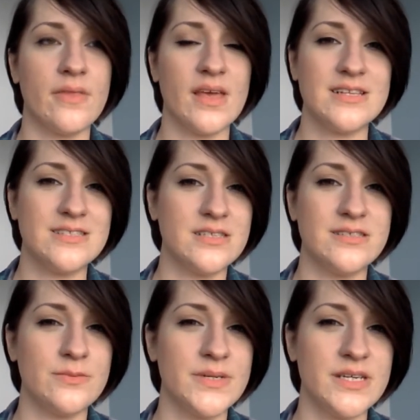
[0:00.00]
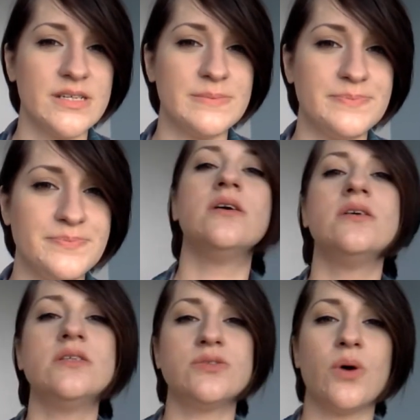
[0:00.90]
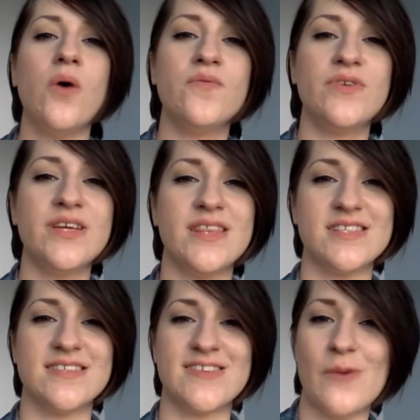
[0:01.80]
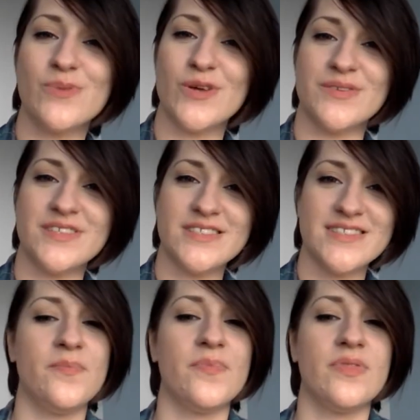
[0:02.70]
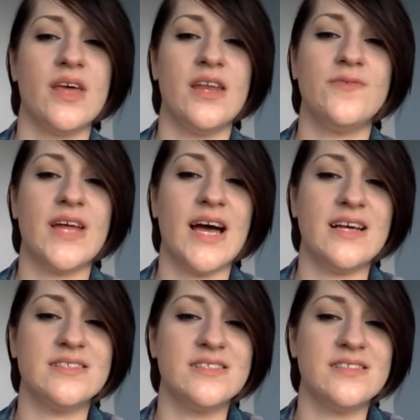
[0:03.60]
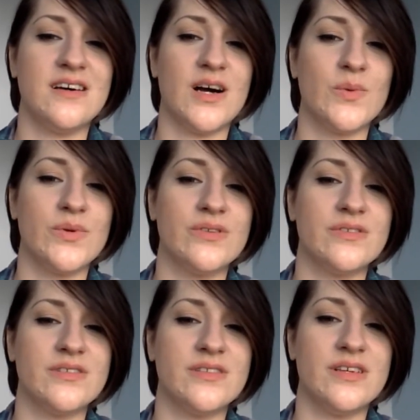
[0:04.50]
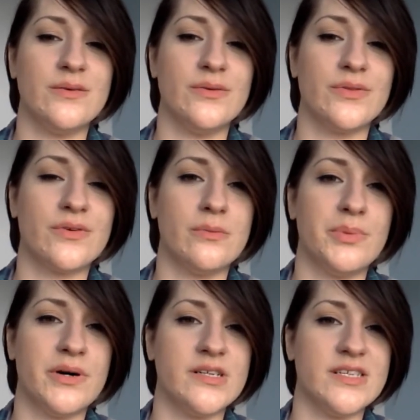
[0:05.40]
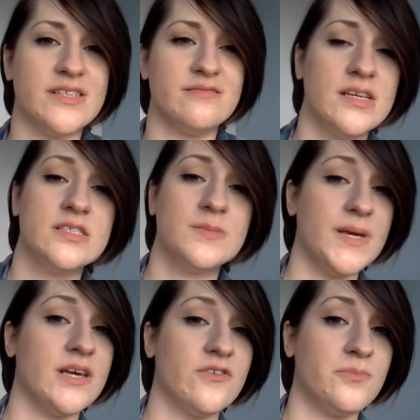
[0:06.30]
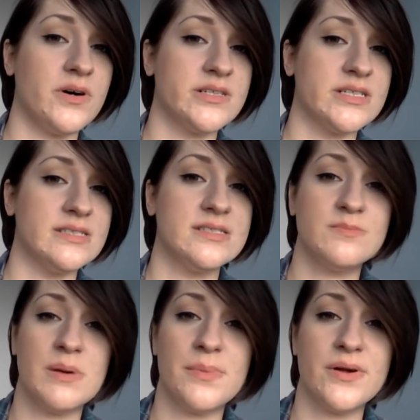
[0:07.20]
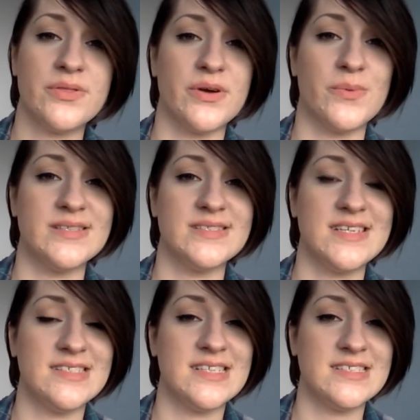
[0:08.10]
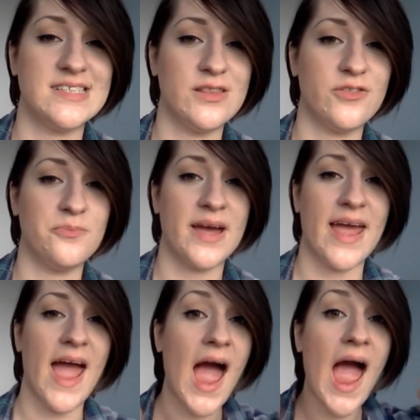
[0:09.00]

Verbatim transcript: It's it's not been good. So hopefully this is uploaded. And if it has, I will, I will throw a party. Speaking of parties, it's my birthday on Wednesday, sixteenth of May.